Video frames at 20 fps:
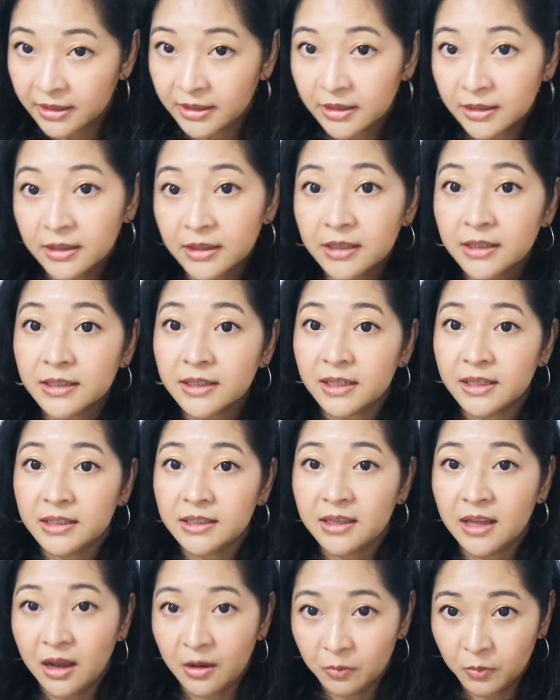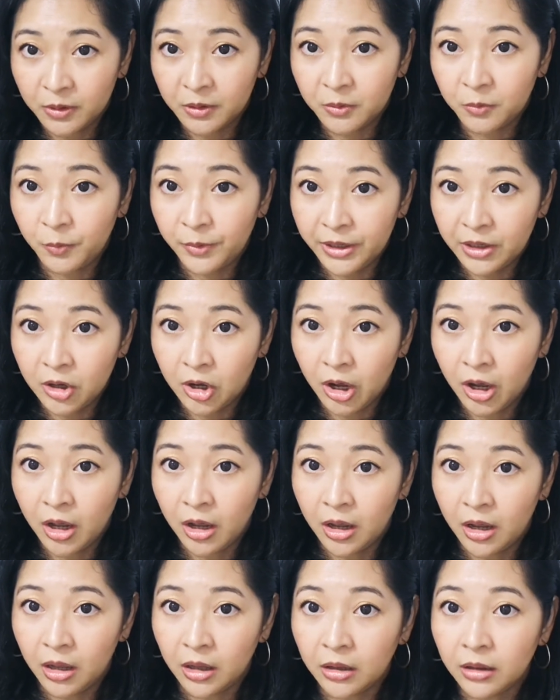This is now what we
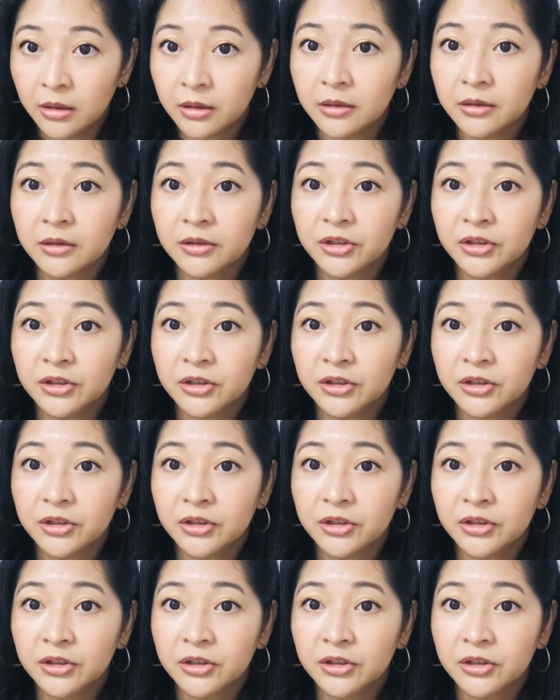call